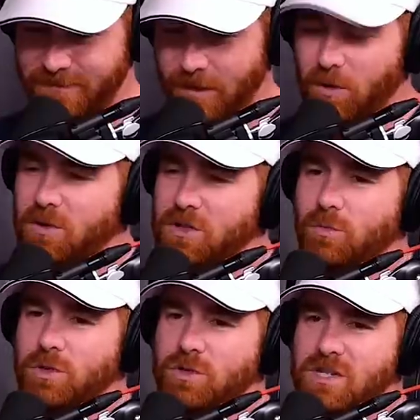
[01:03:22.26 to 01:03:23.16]
would
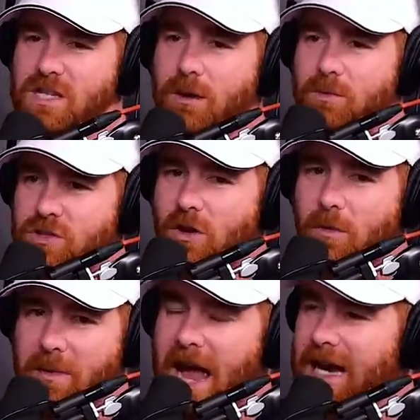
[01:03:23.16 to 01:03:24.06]
you would you stay? Would you
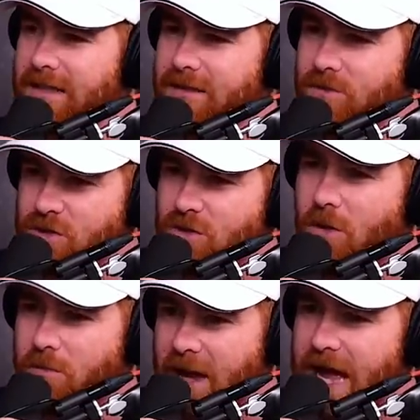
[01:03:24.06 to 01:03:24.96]
go back? Would you
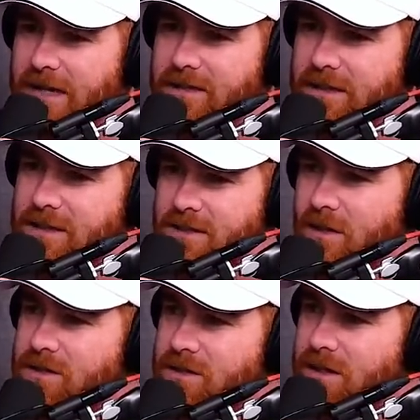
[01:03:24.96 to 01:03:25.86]
go back to the East
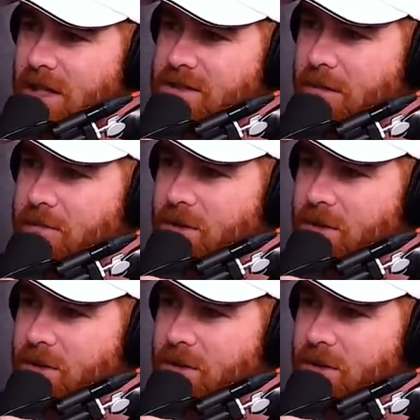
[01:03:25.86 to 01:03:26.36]
Coast at some